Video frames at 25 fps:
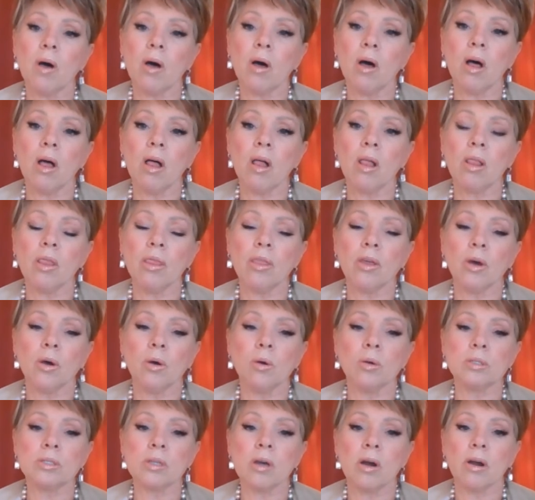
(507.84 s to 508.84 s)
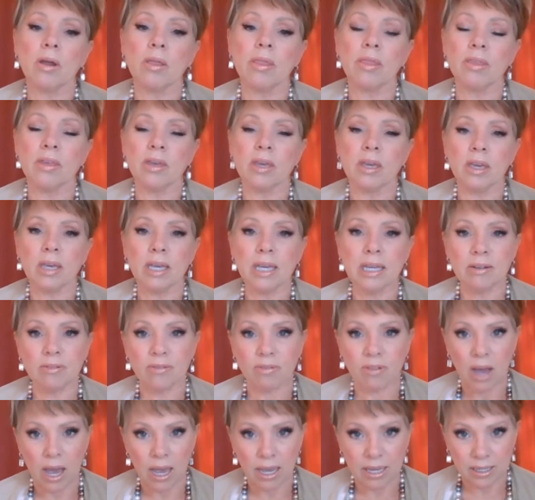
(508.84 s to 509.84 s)
All those are the
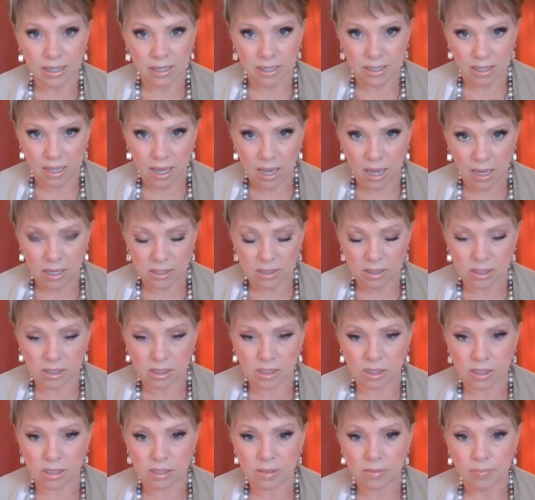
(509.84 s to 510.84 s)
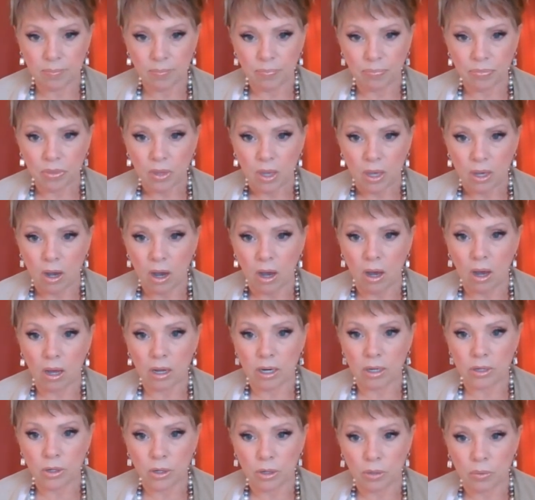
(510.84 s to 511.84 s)
invited guests
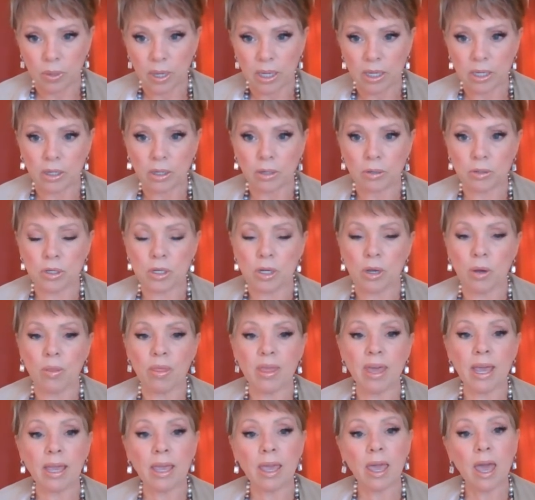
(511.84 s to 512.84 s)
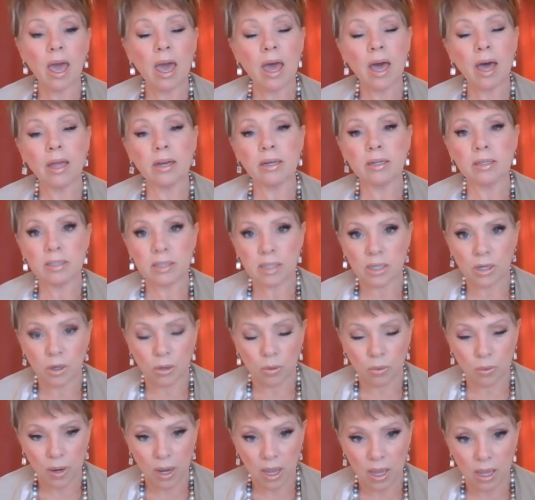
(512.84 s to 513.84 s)
on your radio show that can
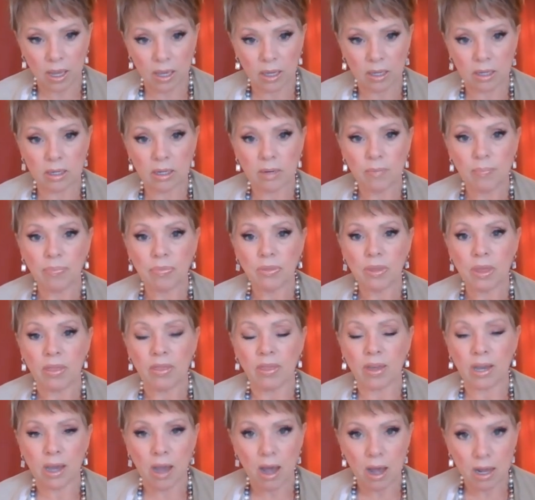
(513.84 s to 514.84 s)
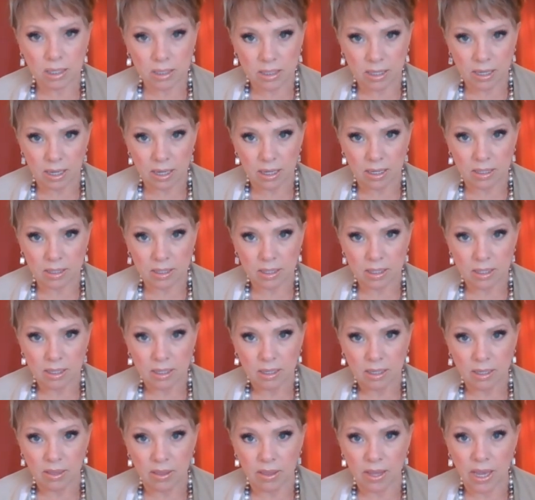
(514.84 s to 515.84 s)
degrade the content
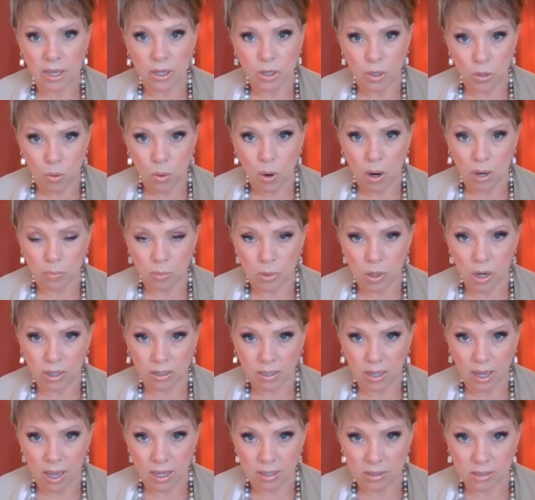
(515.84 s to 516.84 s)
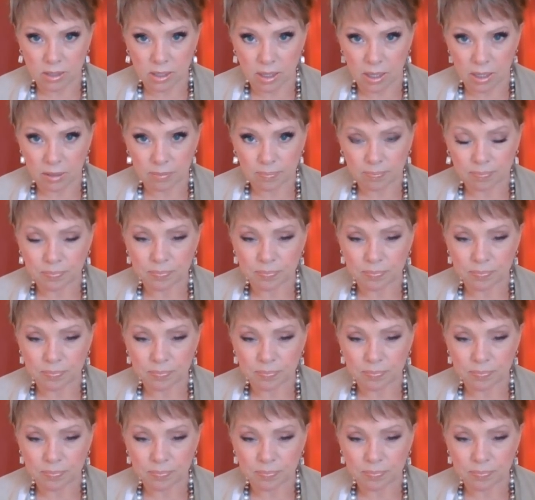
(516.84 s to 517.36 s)
that you are broadcasting.